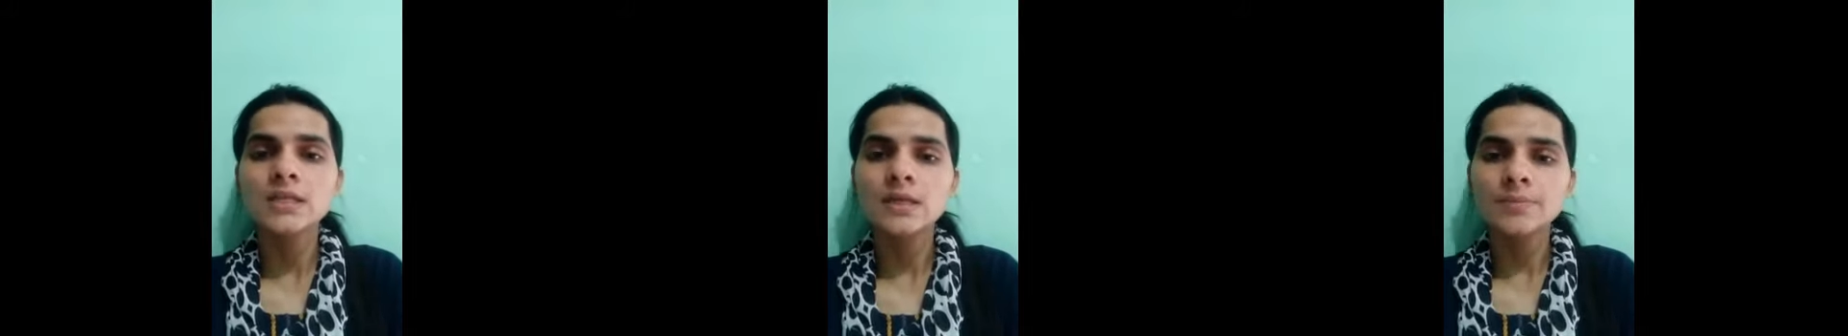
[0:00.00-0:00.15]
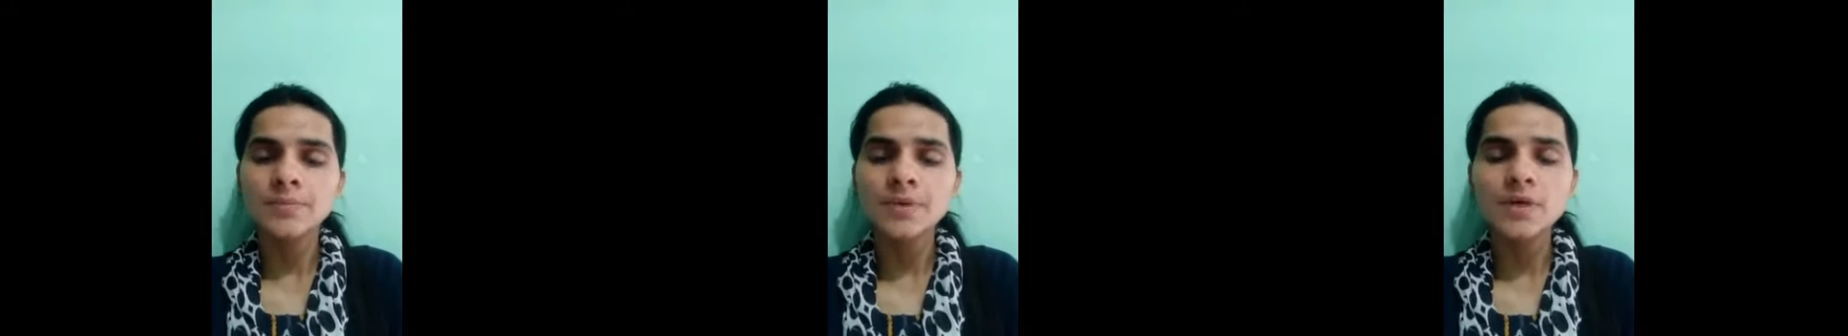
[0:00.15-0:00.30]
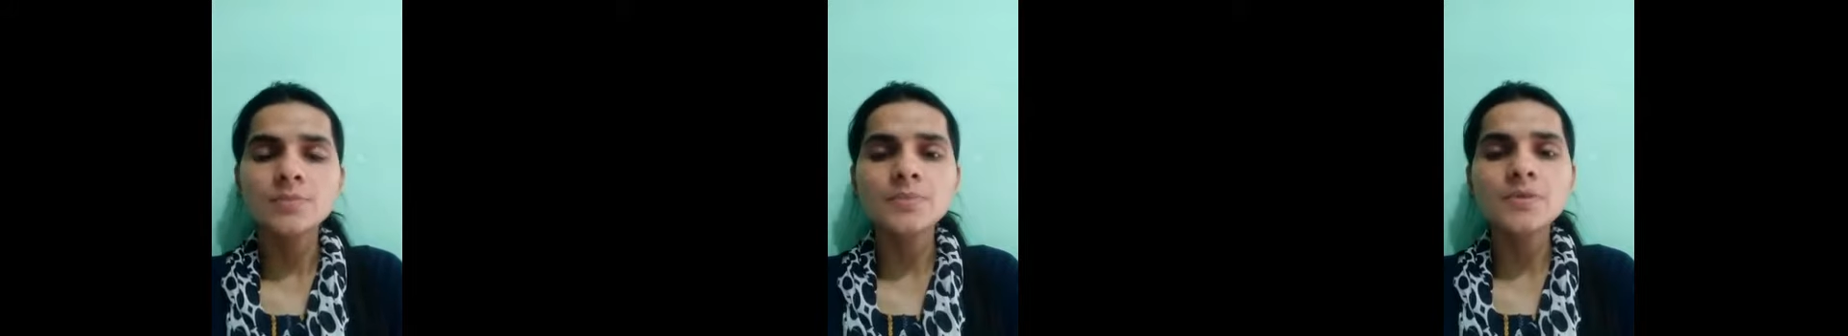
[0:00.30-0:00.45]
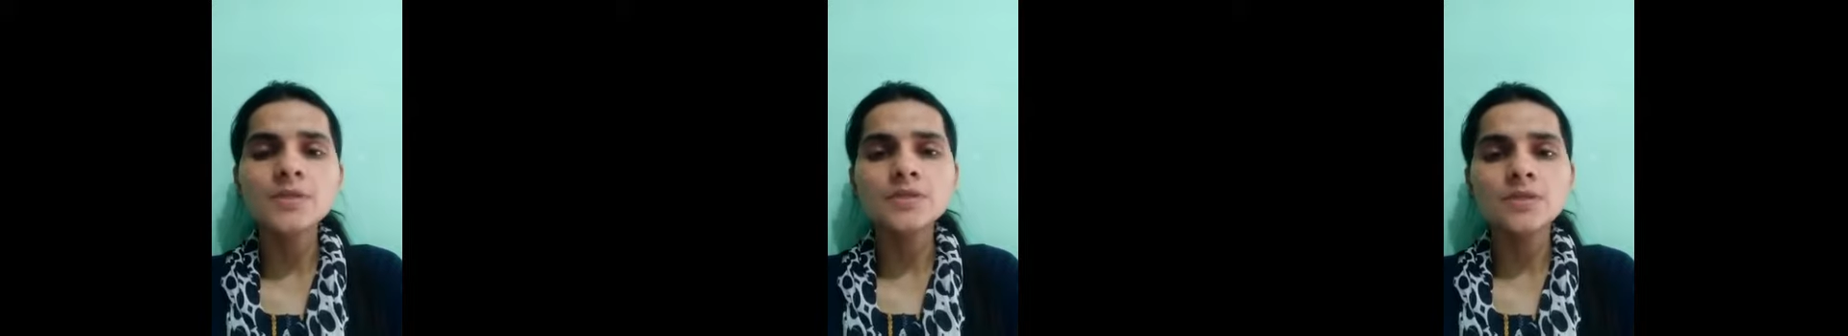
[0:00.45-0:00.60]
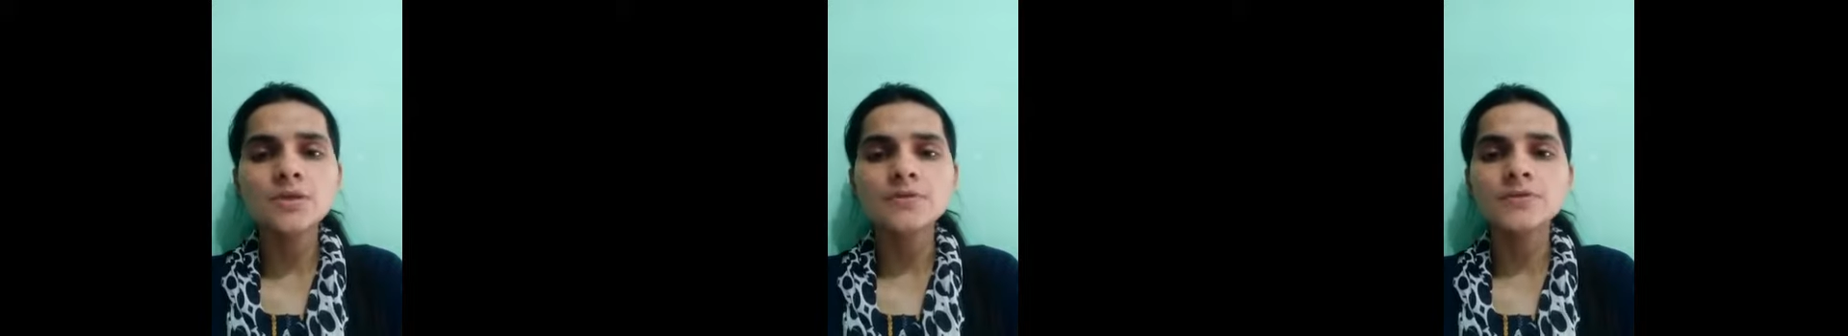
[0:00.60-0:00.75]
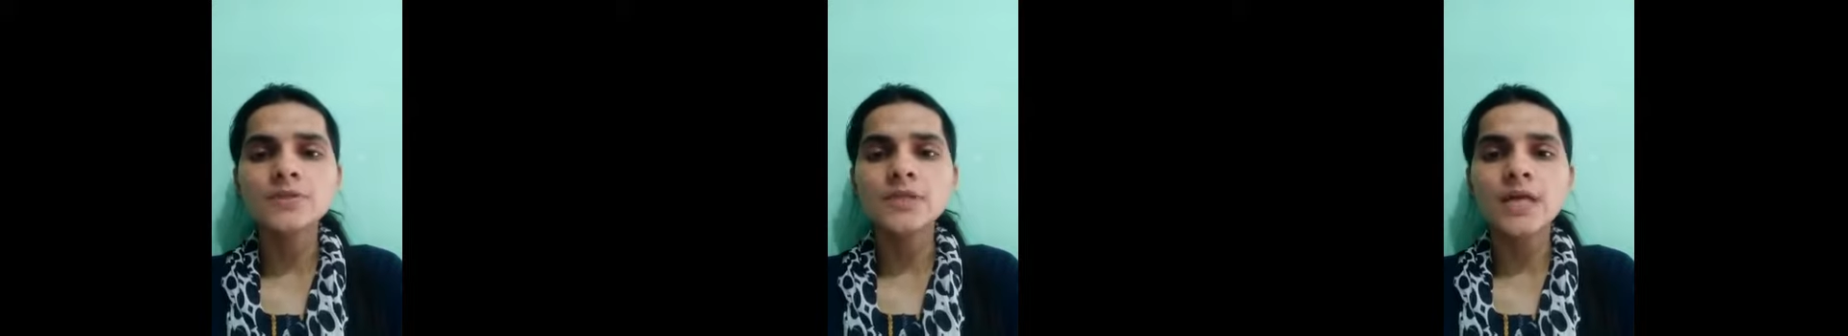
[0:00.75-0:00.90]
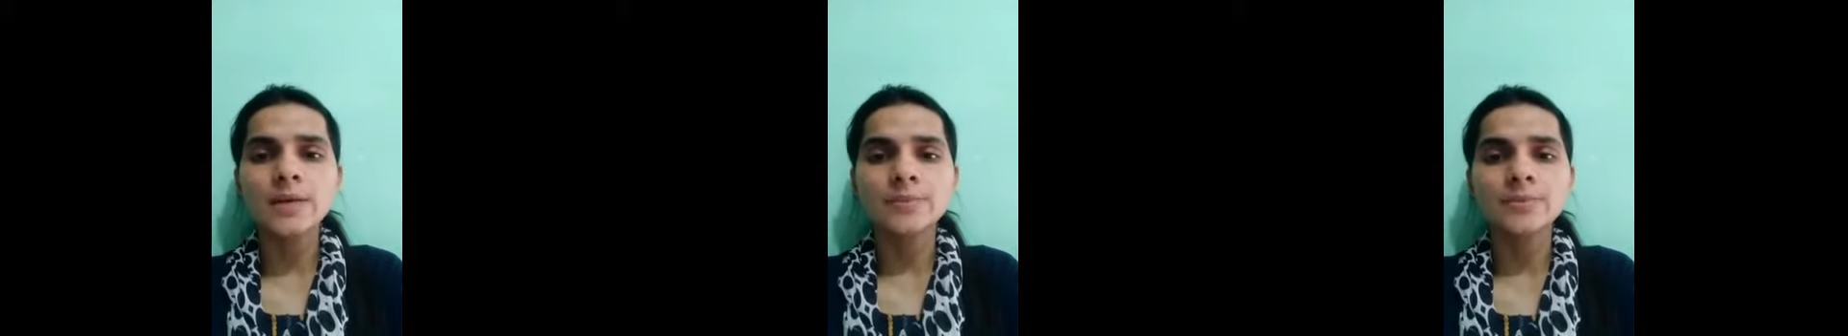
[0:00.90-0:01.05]
The purpose of
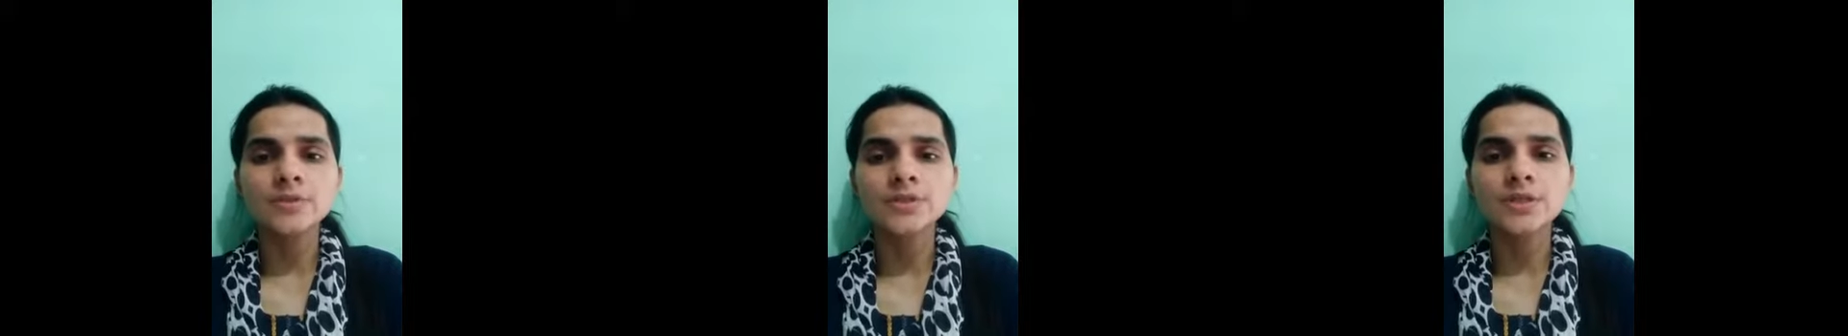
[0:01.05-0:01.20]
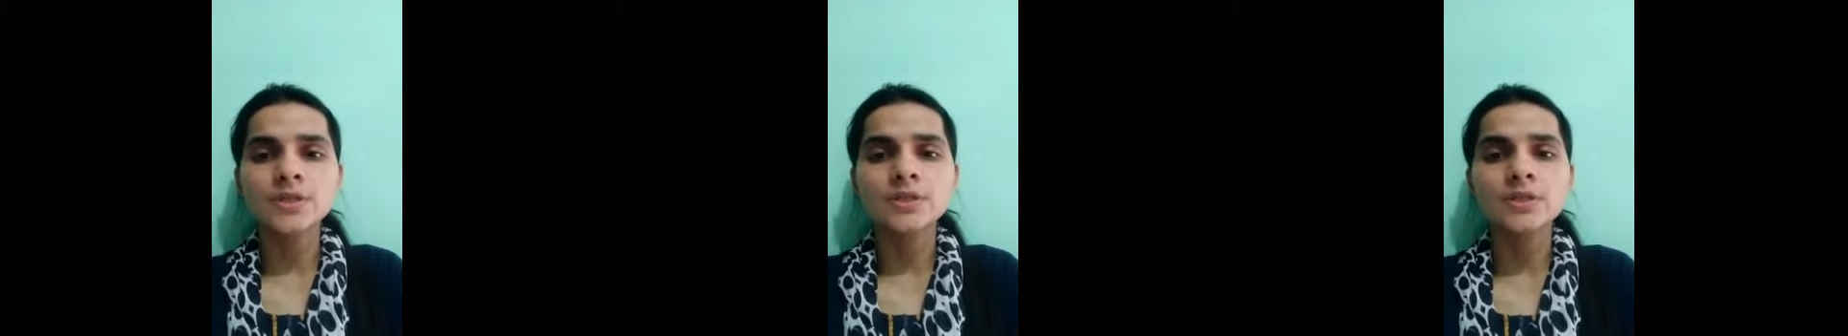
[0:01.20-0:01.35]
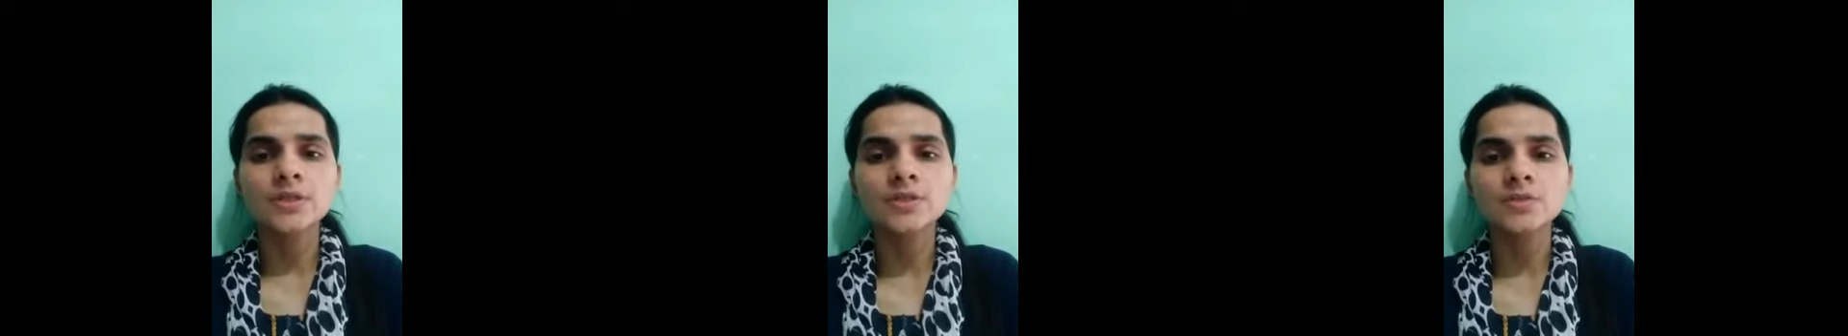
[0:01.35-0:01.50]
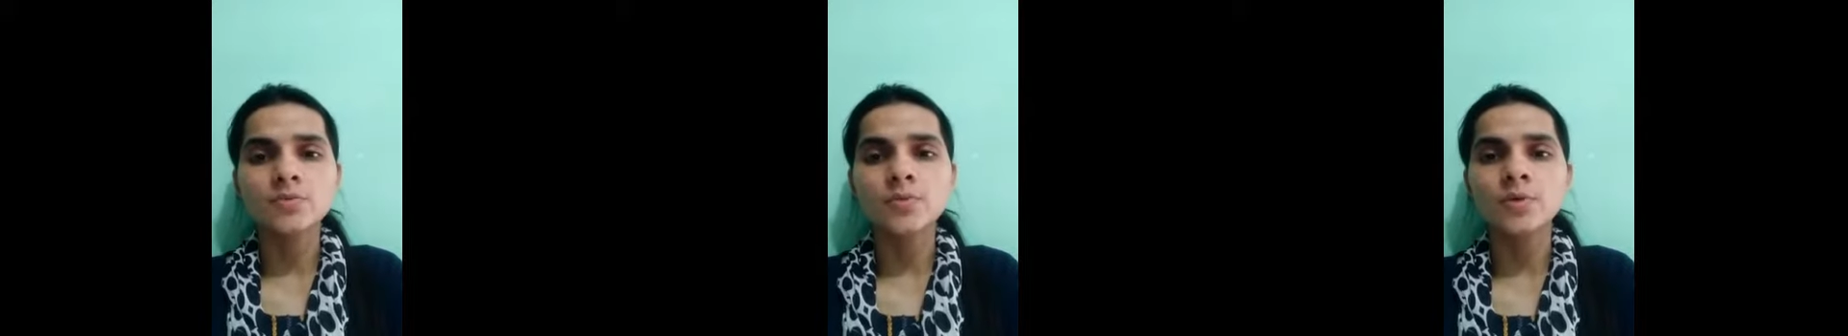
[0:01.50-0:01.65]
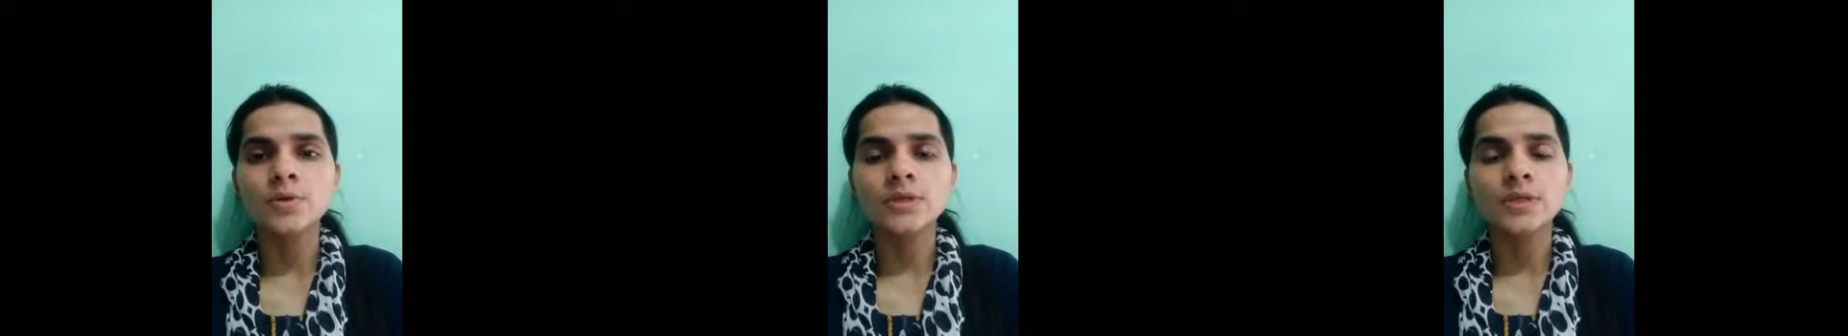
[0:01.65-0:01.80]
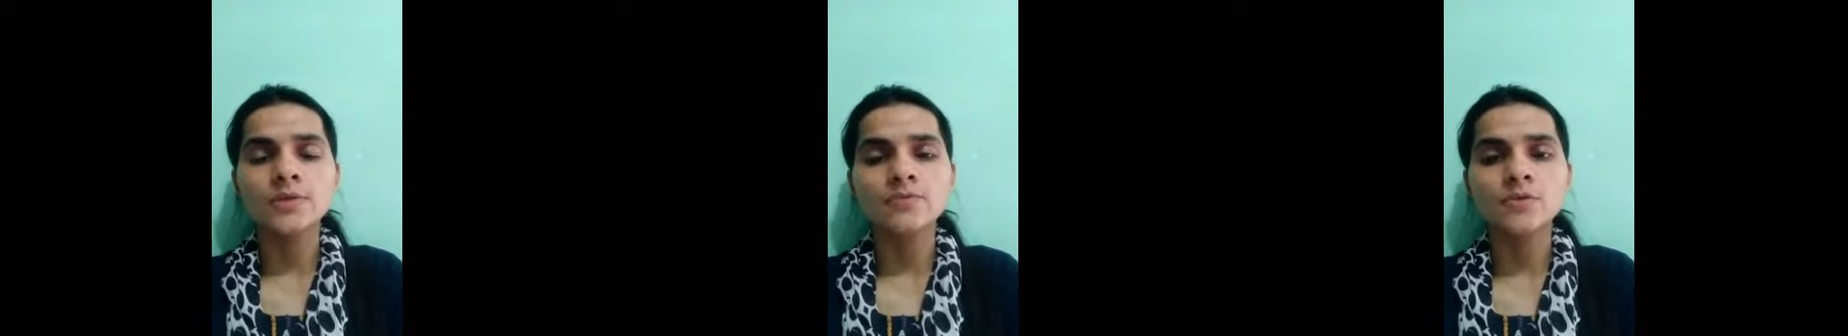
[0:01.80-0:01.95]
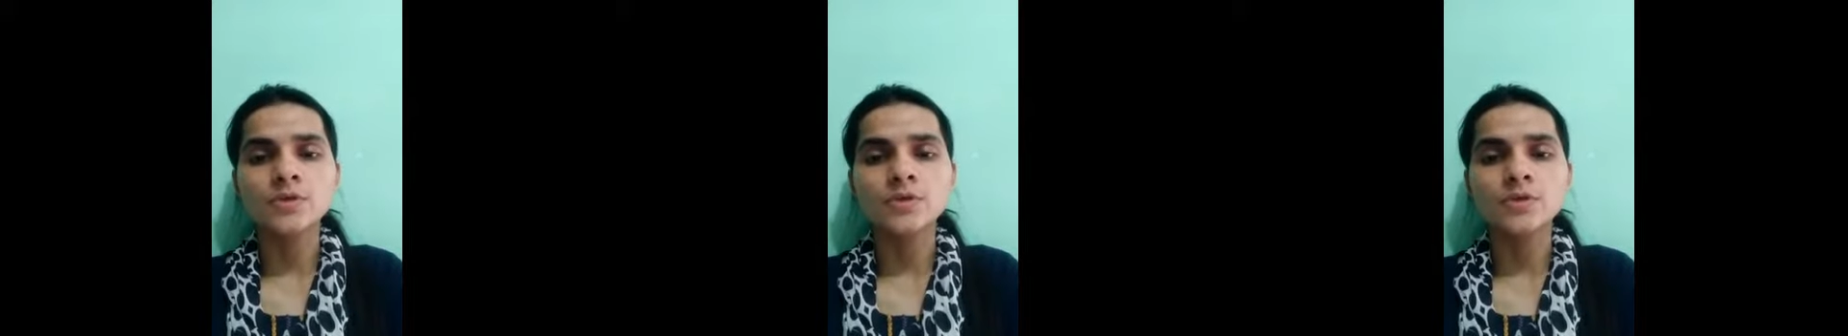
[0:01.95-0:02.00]
establishing this body